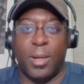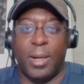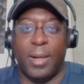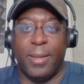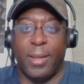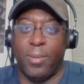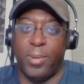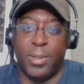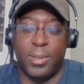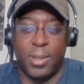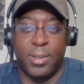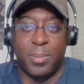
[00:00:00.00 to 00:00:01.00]
I think we
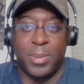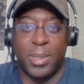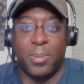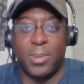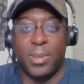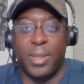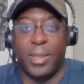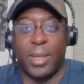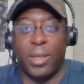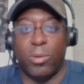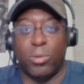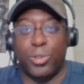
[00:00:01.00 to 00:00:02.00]
just sometimes need that
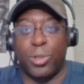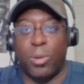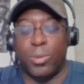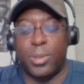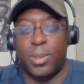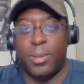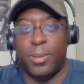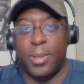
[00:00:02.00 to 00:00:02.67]
little jolt,